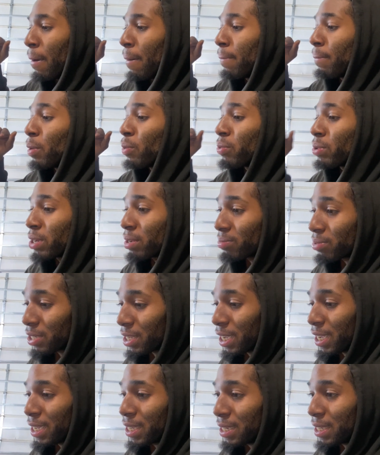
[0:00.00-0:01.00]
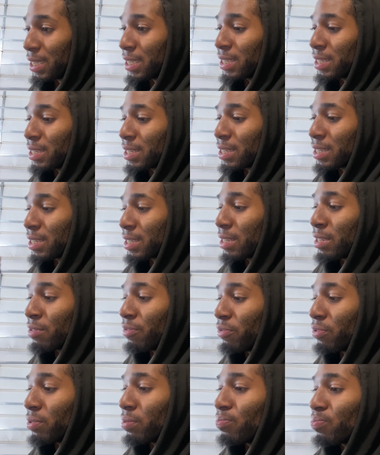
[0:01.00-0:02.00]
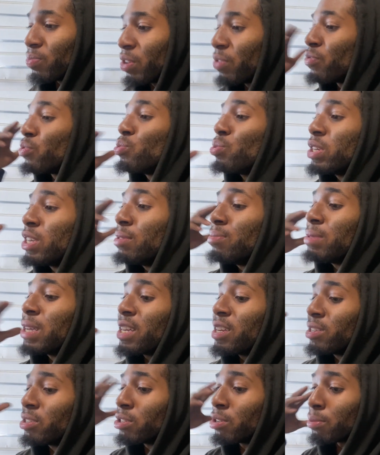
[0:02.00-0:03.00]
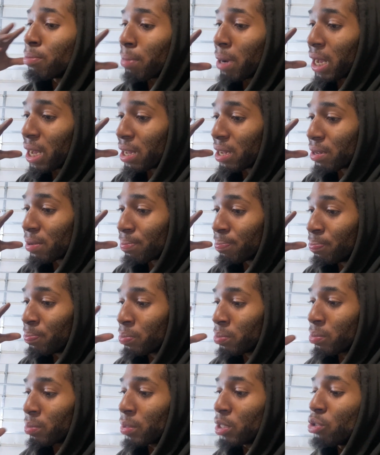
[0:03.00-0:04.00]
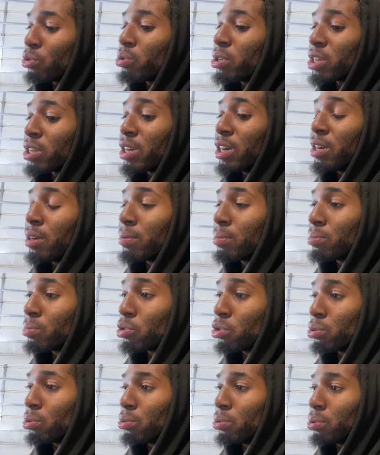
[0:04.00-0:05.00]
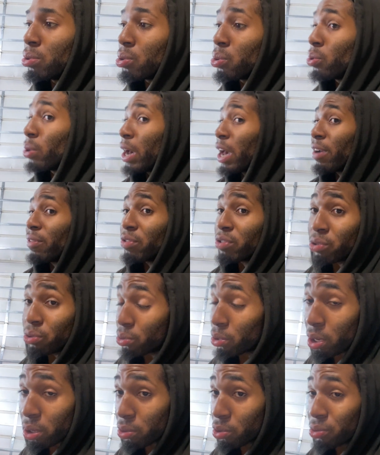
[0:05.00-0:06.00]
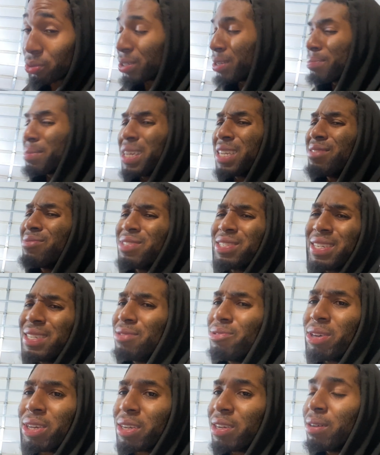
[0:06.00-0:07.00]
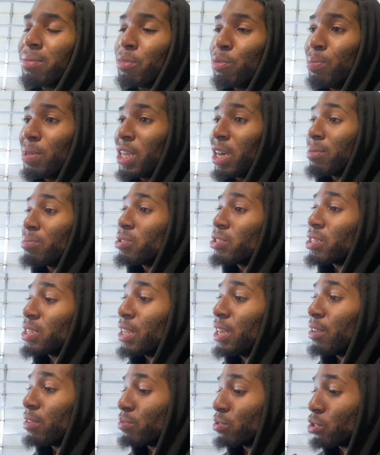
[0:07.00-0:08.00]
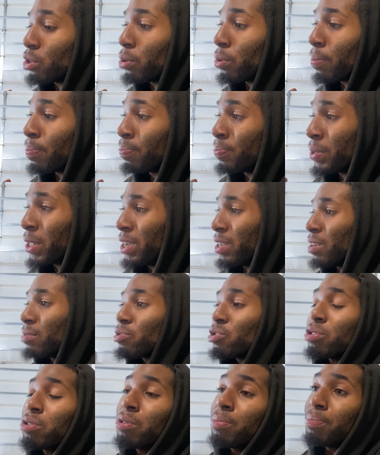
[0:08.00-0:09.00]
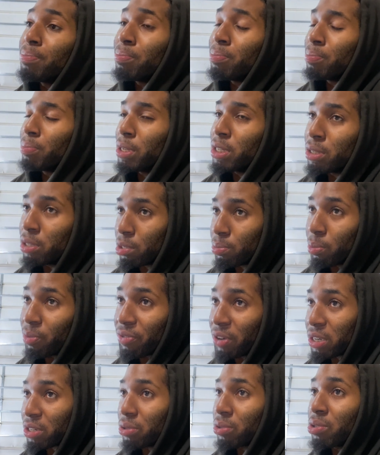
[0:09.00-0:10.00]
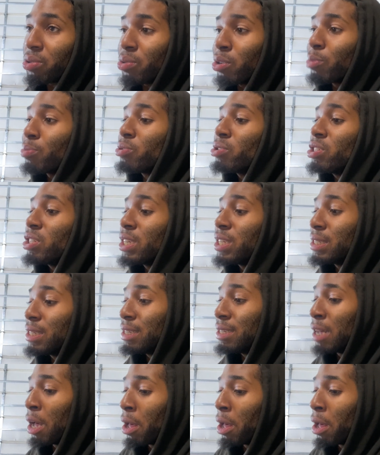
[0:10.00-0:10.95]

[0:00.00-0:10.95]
But what I'm saying is if you keep that in your mind, you can come to whoever you go to. And I'm not even saying you got to come to me. I'm just saying, so, and I'm sure business professionals will appreciate this.